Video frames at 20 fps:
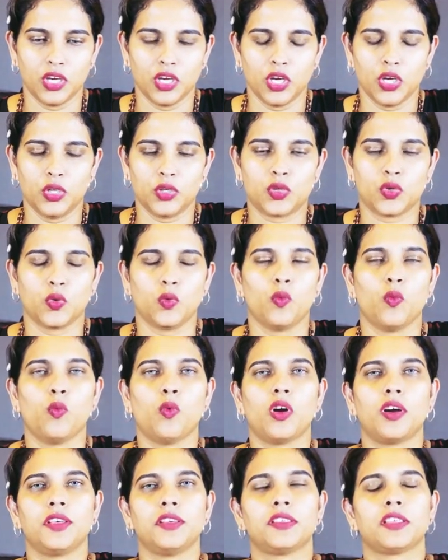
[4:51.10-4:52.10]
So
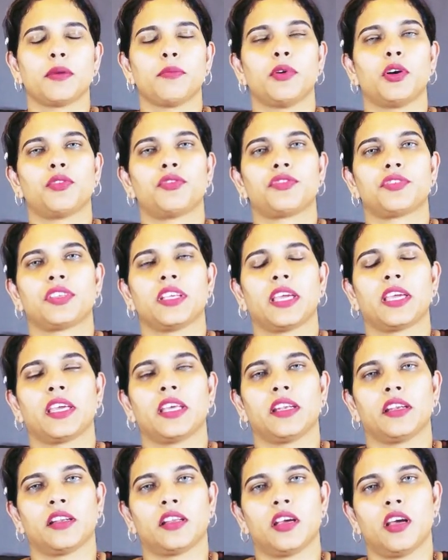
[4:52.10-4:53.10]
what is about
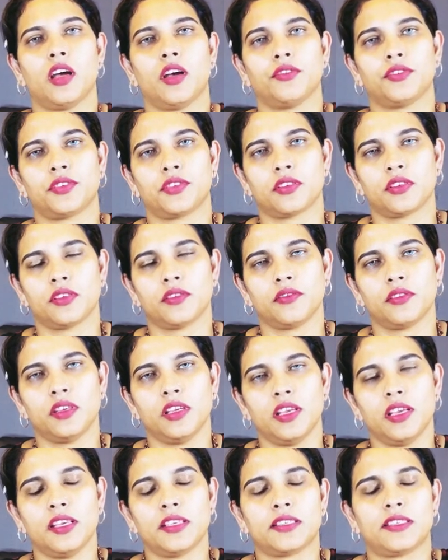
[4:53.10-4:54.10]
second house?
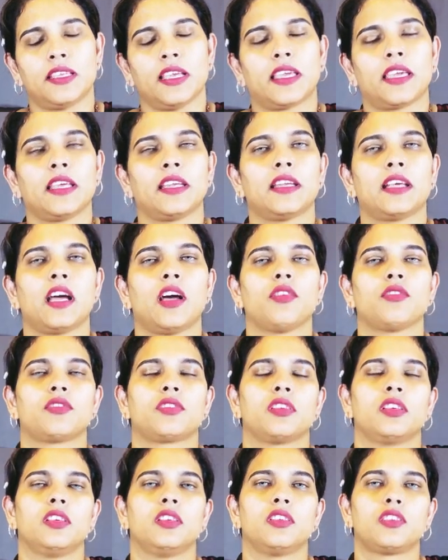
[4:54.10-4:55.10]
Second house
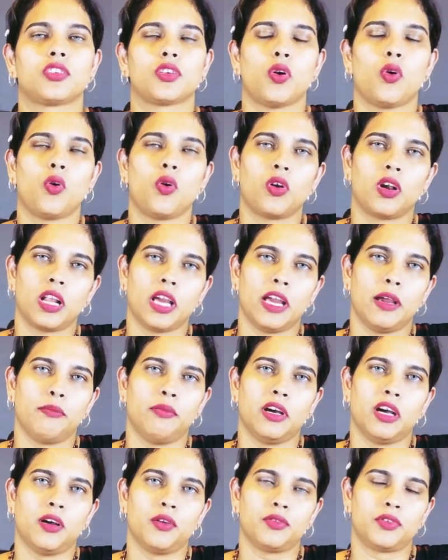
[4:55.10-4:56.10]
is all
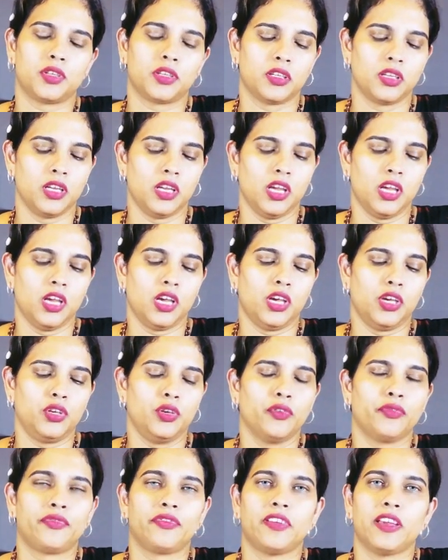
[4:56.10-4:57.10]
about
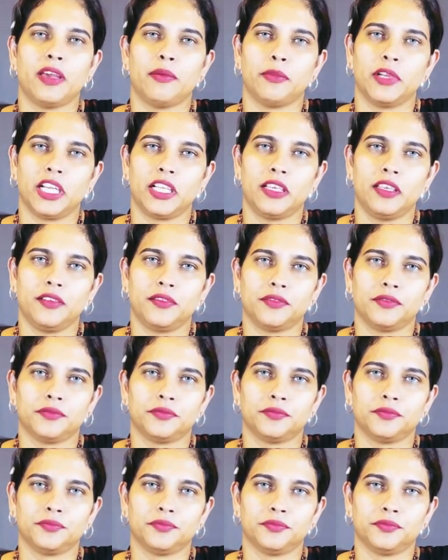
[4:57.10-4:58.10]
your family,
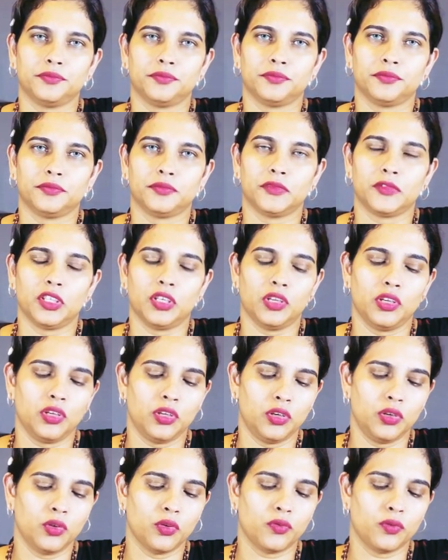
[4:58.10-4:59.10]

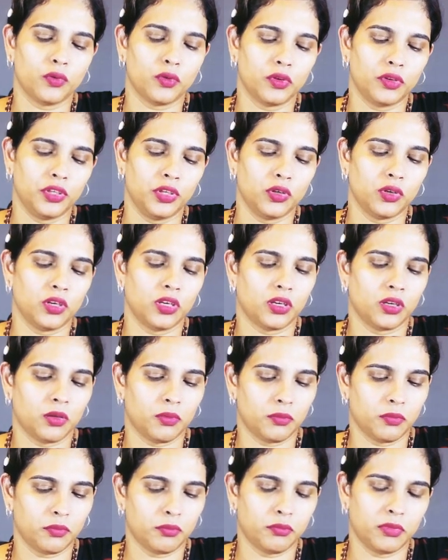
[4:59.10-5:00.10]
your
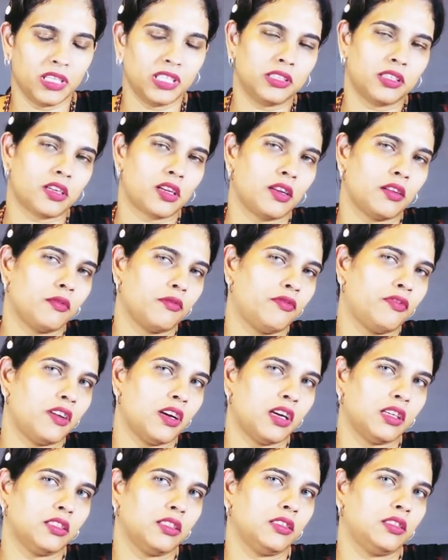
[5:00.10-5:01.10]
mother and
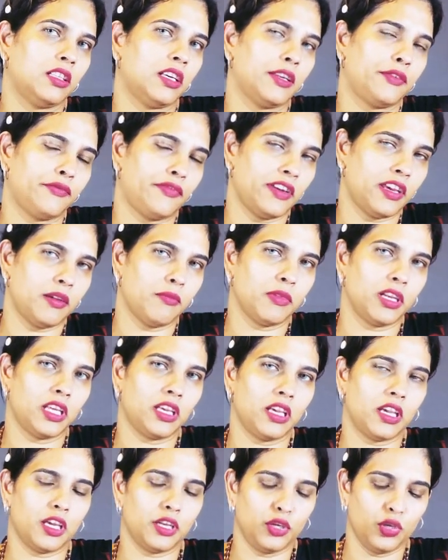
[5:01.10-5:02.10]
father, that family,
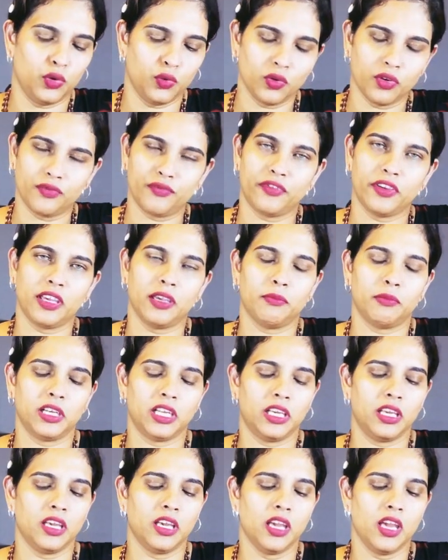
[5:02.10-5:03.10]
and your
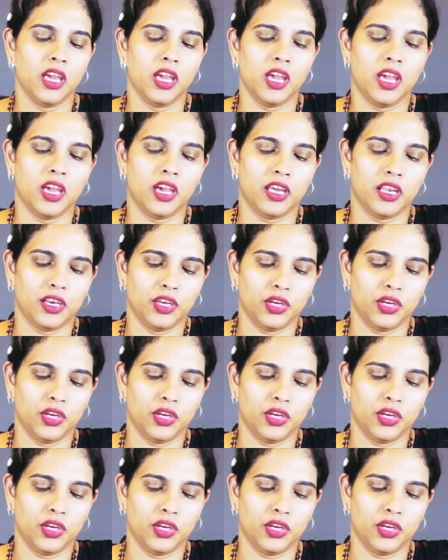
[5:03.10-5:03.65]
family, and